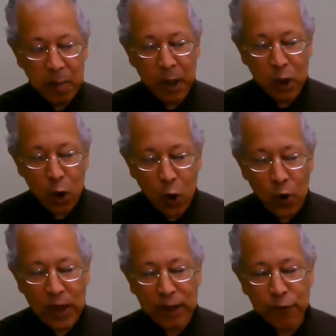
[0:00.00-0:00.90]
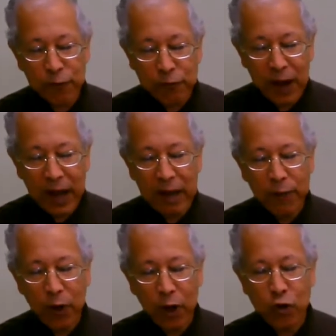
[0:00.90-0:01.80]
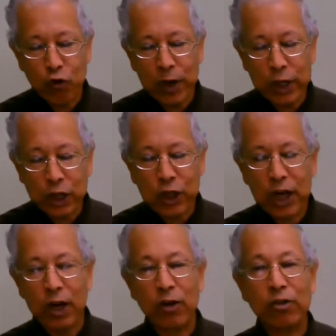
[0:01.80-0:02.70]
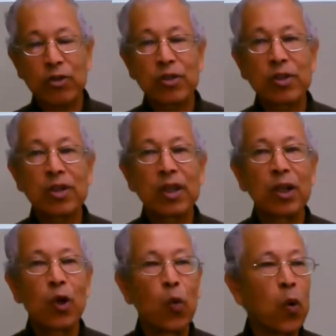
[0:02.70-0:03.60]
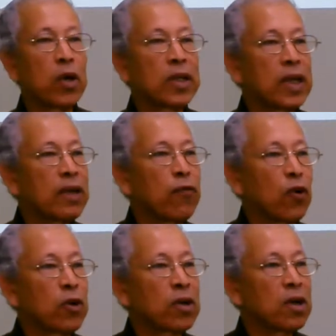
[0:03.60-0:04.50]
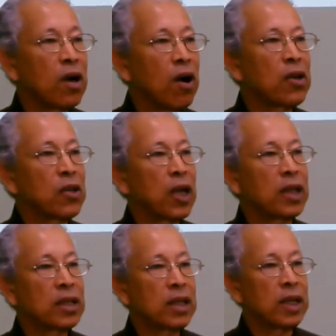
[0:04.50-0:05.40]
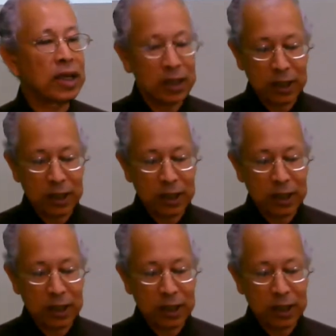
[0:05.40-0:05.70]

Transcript: but only 500 chairs were delivered on that date.